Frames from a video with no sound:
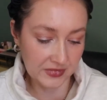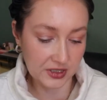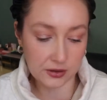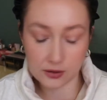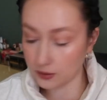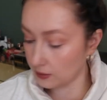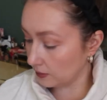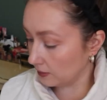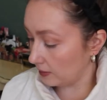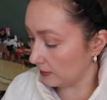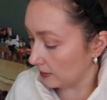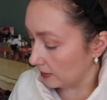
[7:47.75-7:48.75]
So
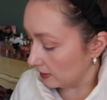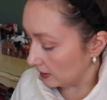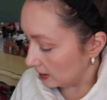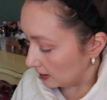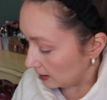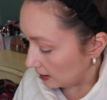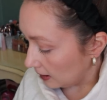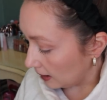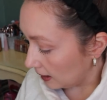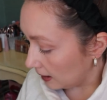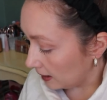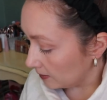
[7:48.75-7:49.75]

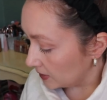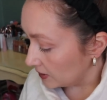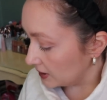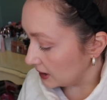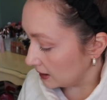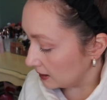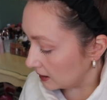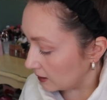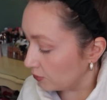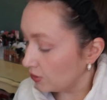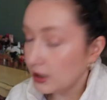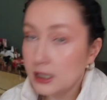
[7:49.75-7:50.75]
I'm using the
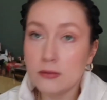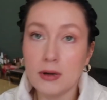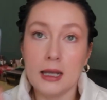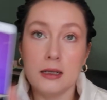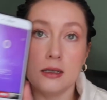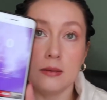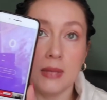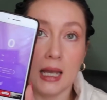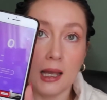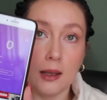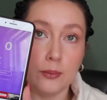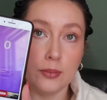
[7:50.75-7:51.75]
Pretty Random
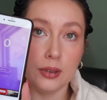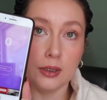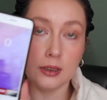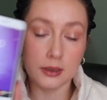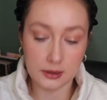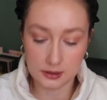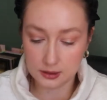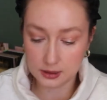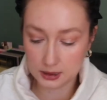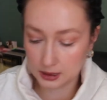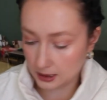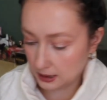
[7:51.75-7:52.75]
app,
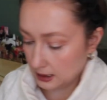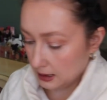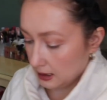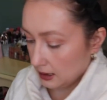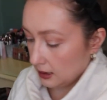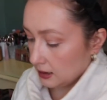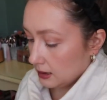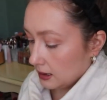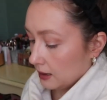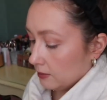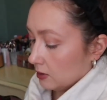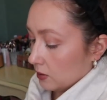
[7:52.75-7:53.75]
and
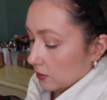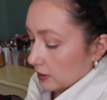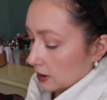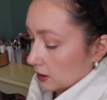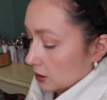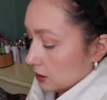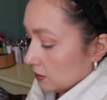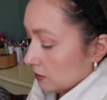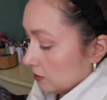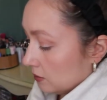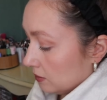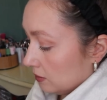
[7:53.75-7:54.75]
I'm going
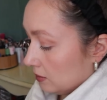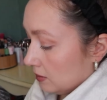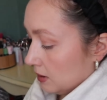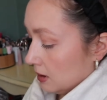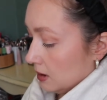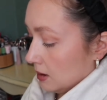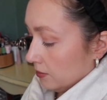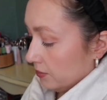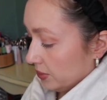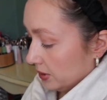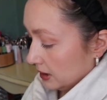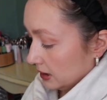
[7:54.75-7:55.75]
to
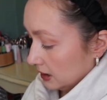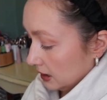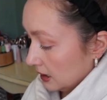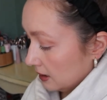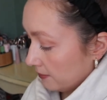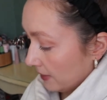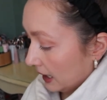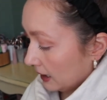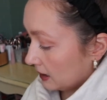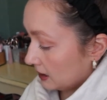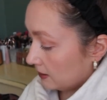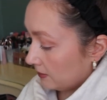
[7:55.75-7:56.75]
put the
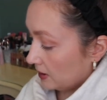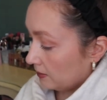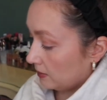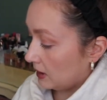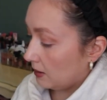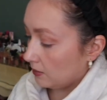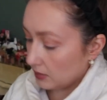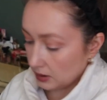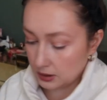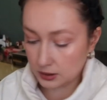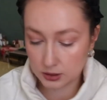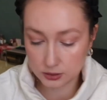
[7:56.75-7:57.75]
maximum
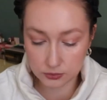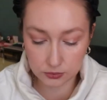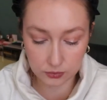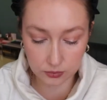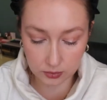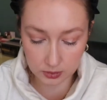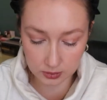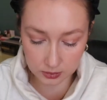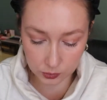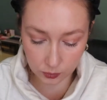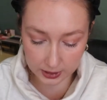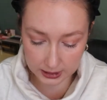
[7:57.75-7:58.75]
number to
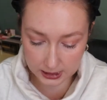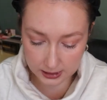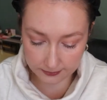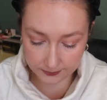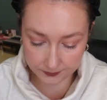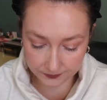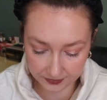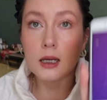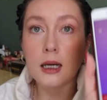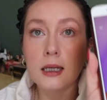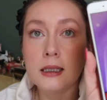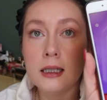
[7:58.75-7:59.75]
20, and